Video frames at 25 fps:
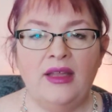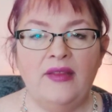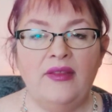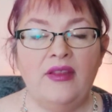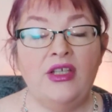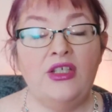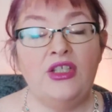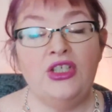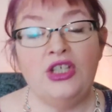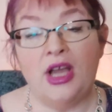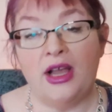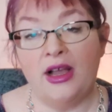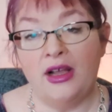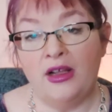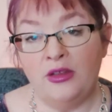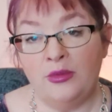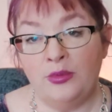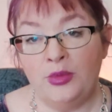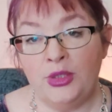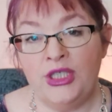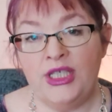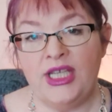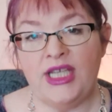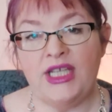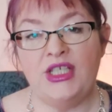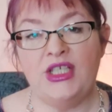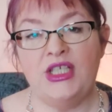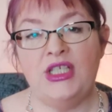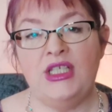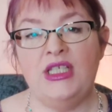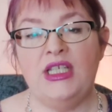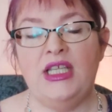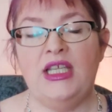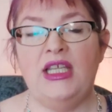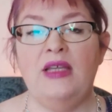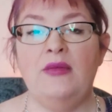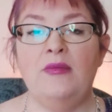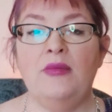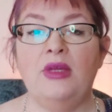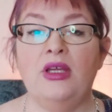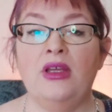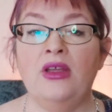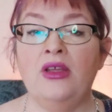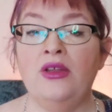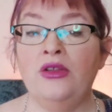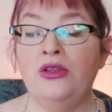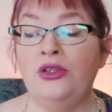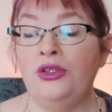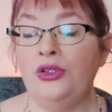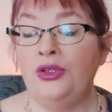the child protection team
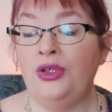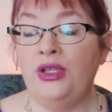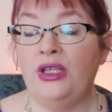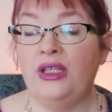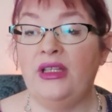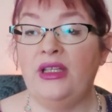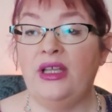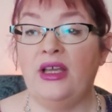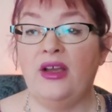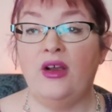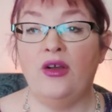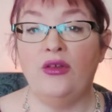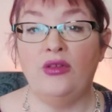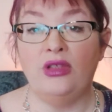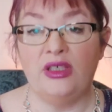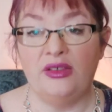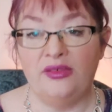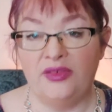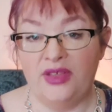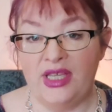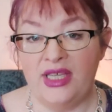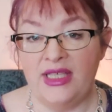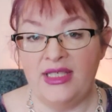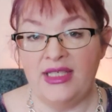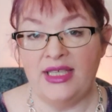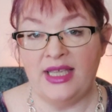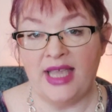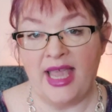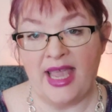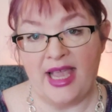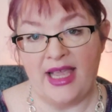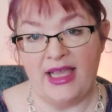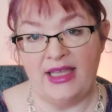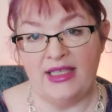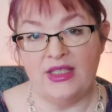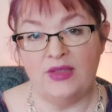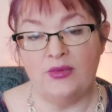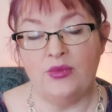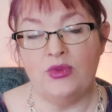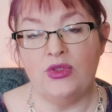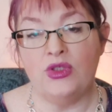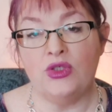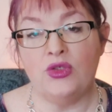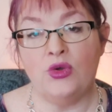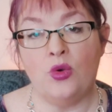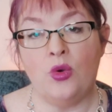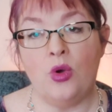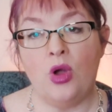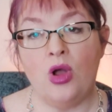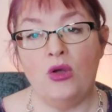concluded that Olivia's case was,
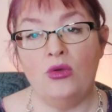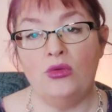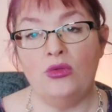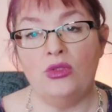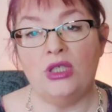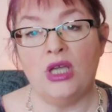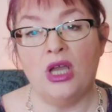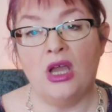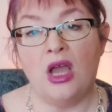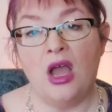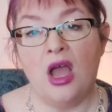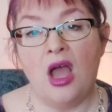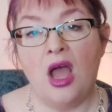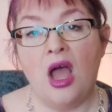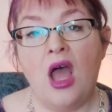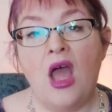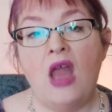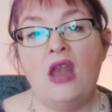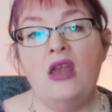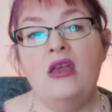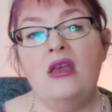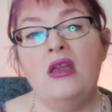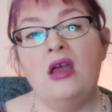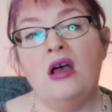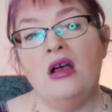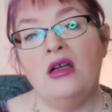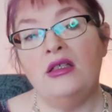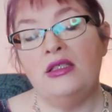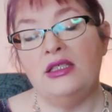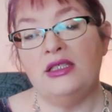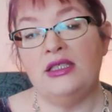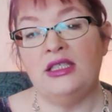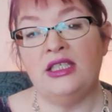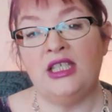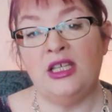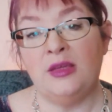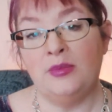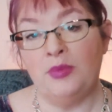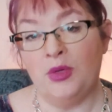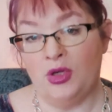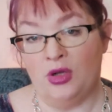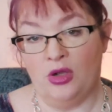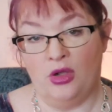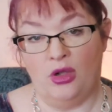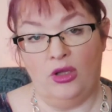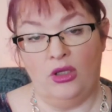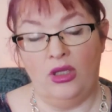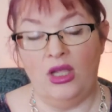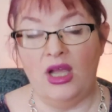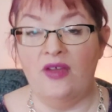quote, not
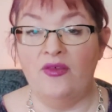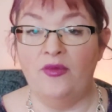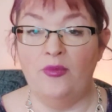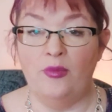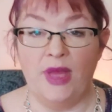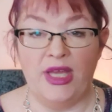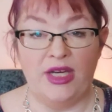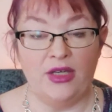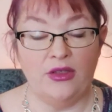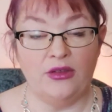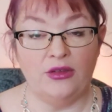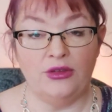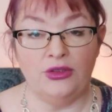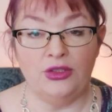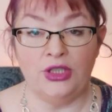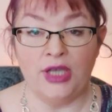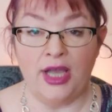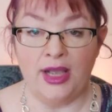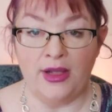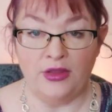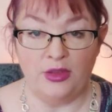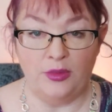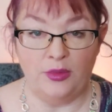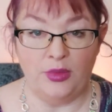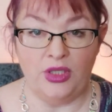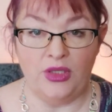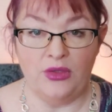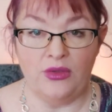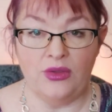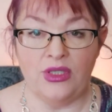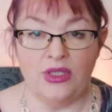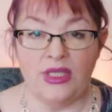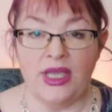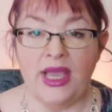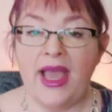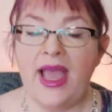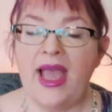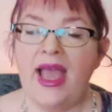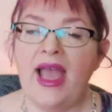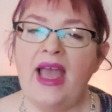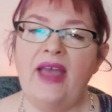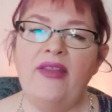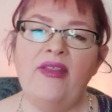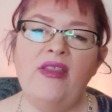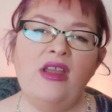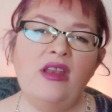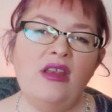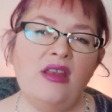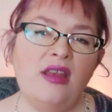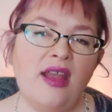typical of medical child abuse,
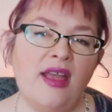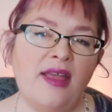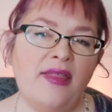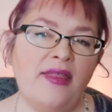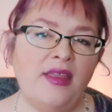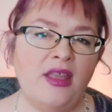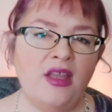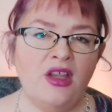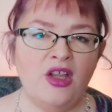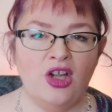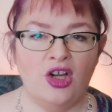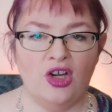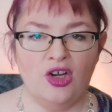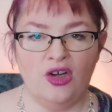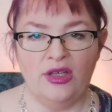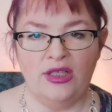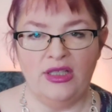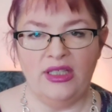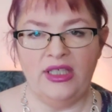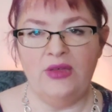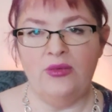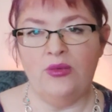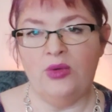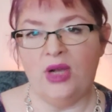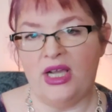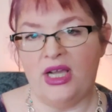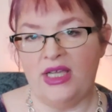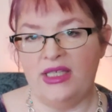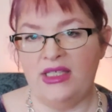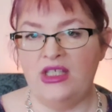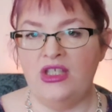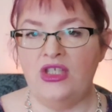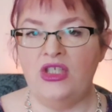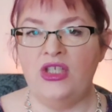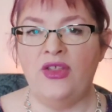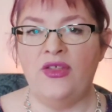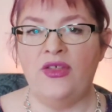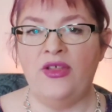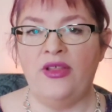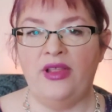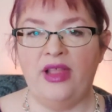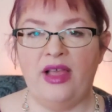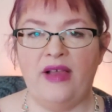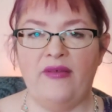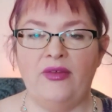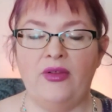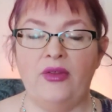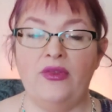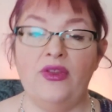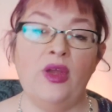and that nothing currently rises to the
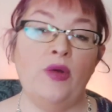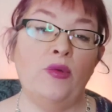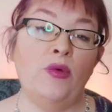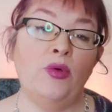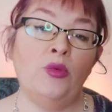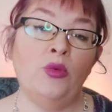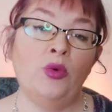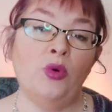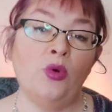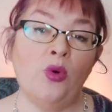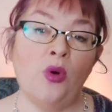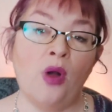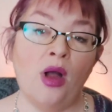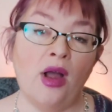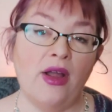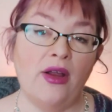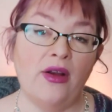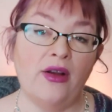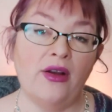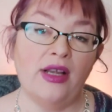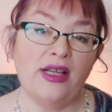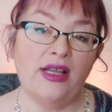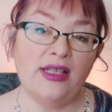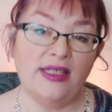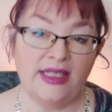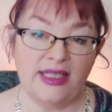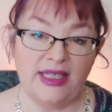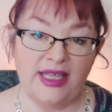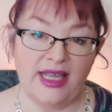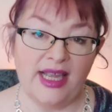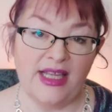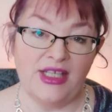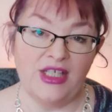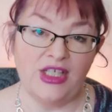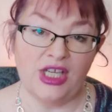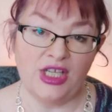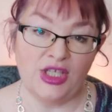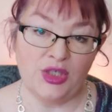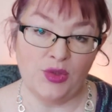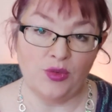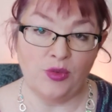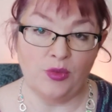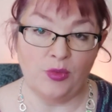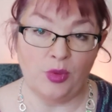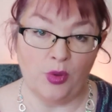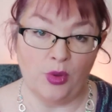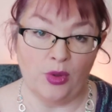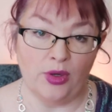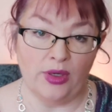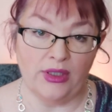level that would require a DHS
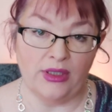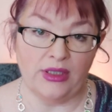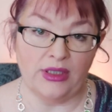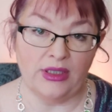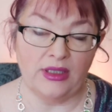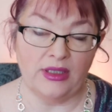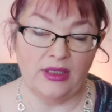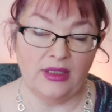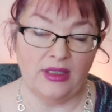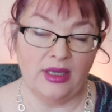report.